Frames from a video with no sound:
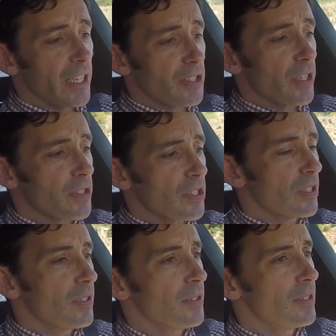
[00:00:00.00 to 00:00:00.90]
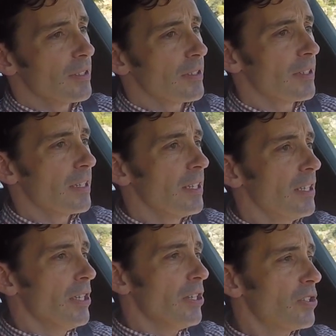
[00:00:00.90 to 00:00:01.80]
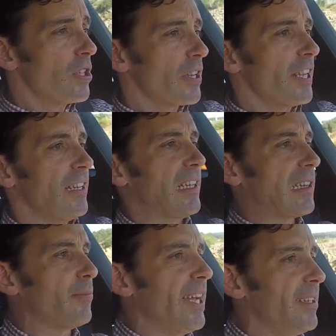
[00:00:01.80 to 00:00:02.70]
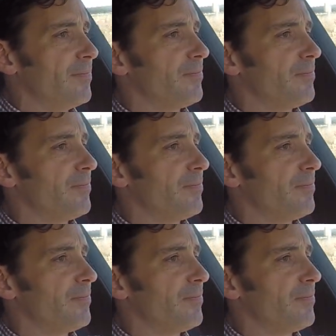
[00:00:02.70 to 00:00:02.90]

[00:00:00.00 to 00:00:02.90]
it does tuck in a little bit.